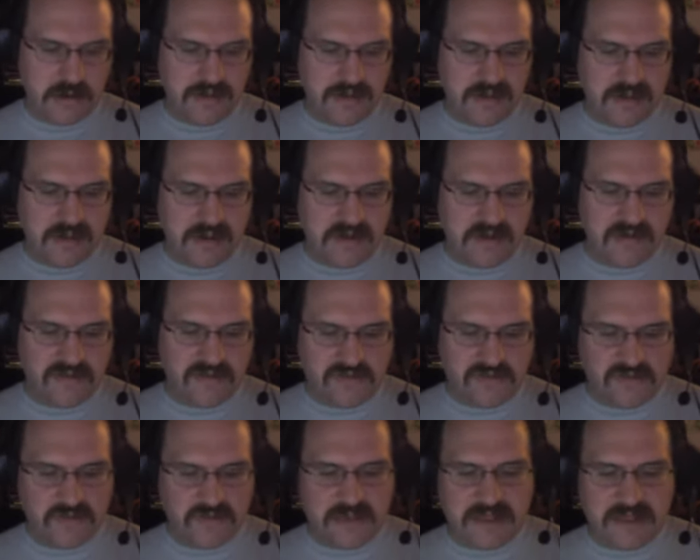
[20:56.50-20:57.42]
They need to
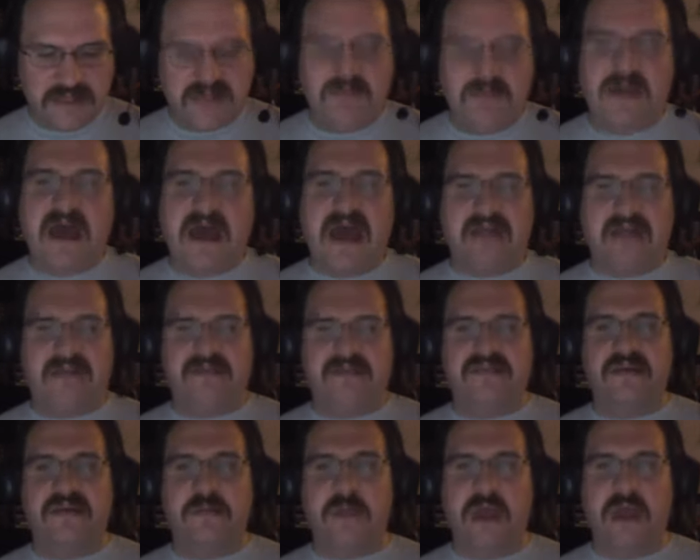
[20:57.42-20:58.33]
sweeten the pot
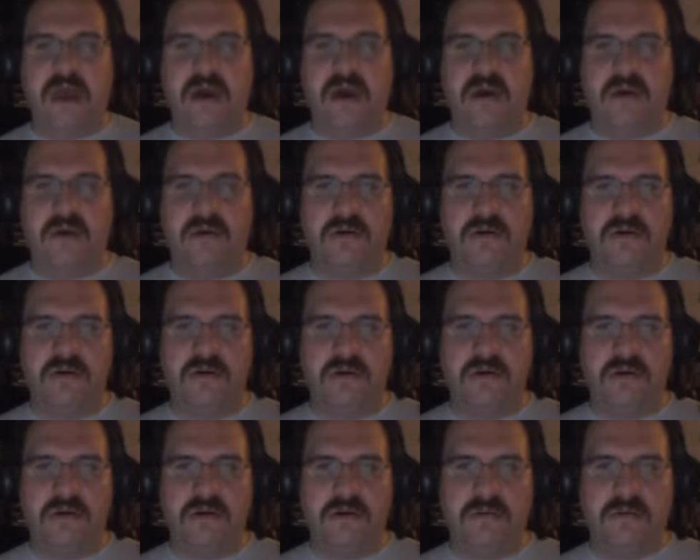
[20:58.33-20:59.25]
somehow.
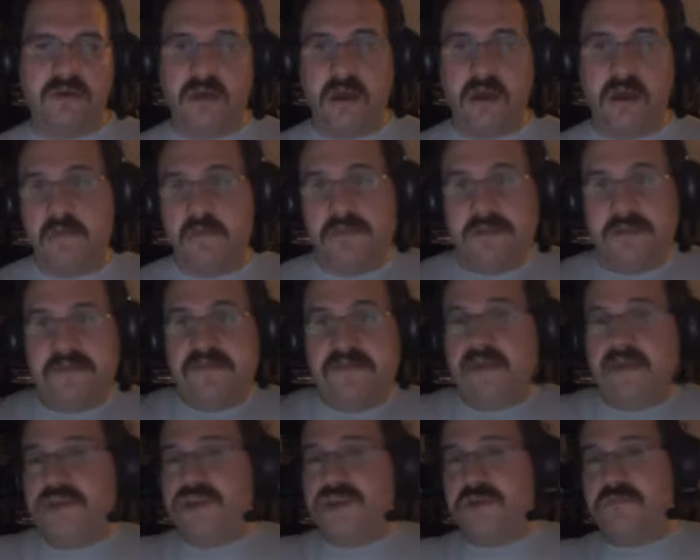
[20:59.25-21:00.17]

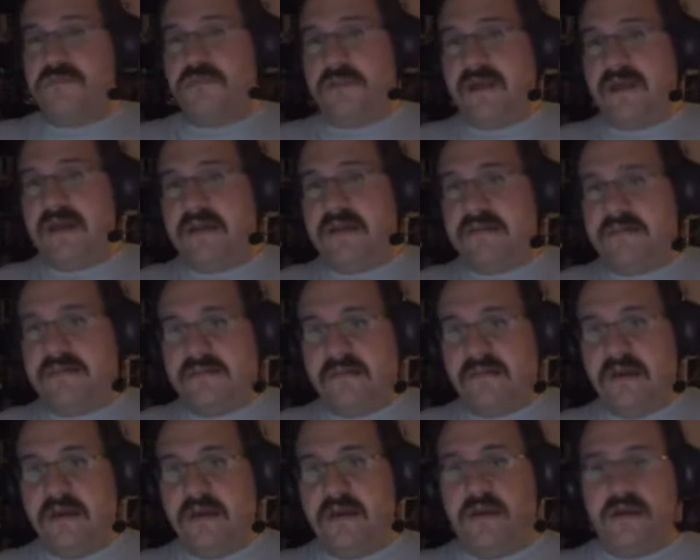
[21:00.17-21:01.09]
PlayStation Plus
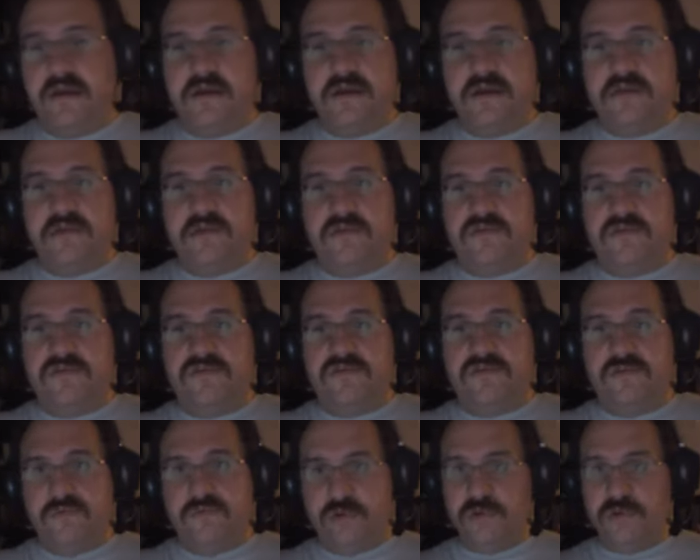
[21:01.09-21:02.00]

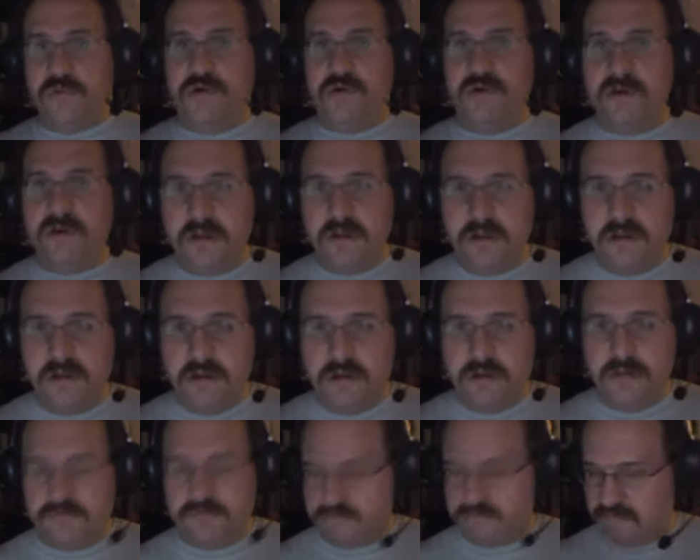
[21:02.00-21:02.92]
is rumored,
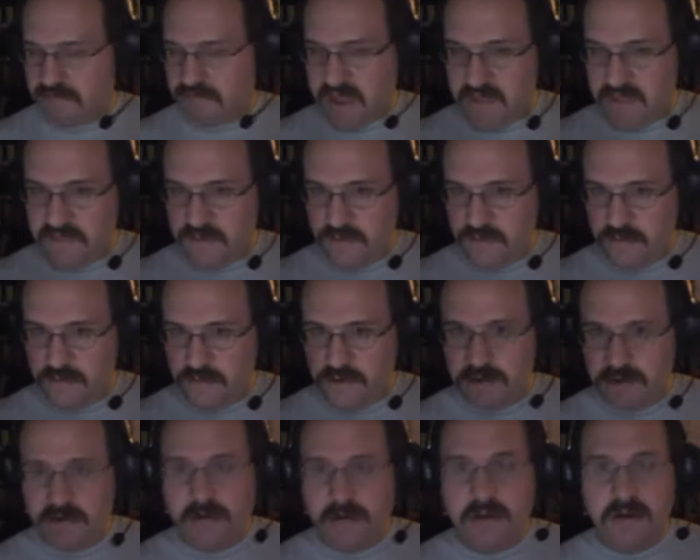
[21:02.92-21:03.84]
heavy
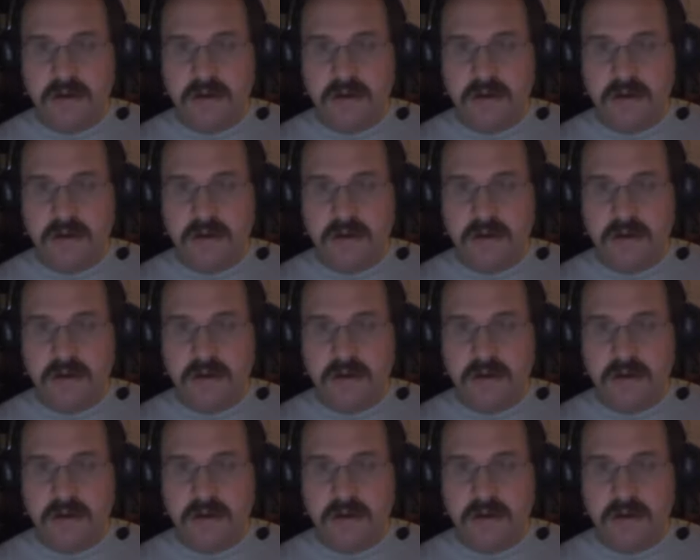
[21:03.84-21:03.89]
rumor,